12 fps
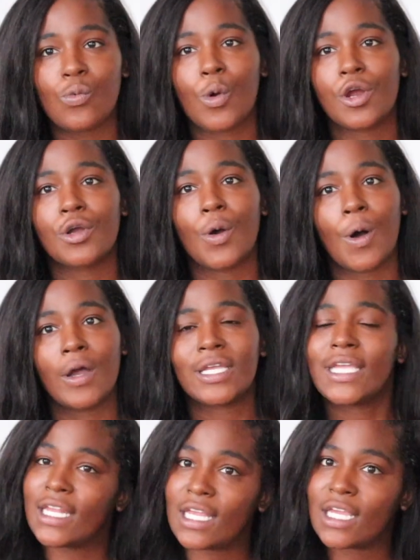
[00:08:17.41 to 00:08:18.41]
work
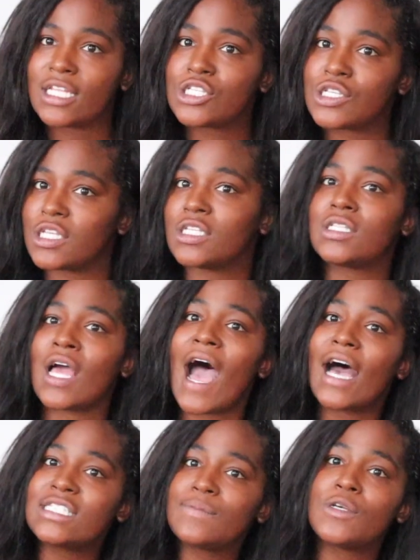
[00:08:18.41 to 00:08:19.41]
on getting into the
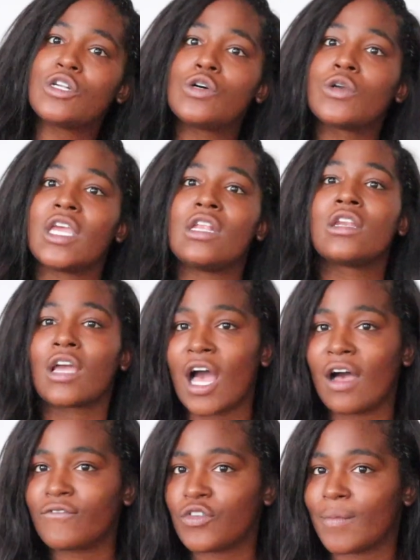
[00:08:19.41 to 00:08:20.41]
hospital, getting the
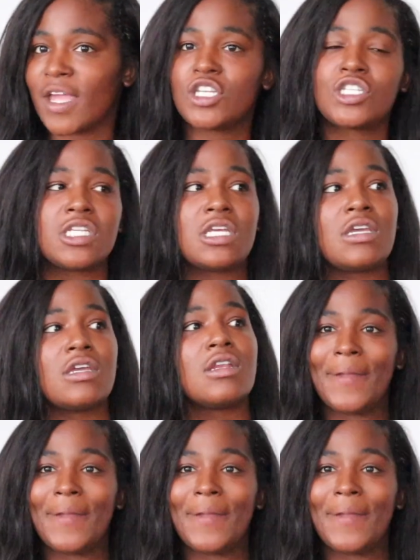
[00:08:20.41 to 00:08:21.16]
confirmation.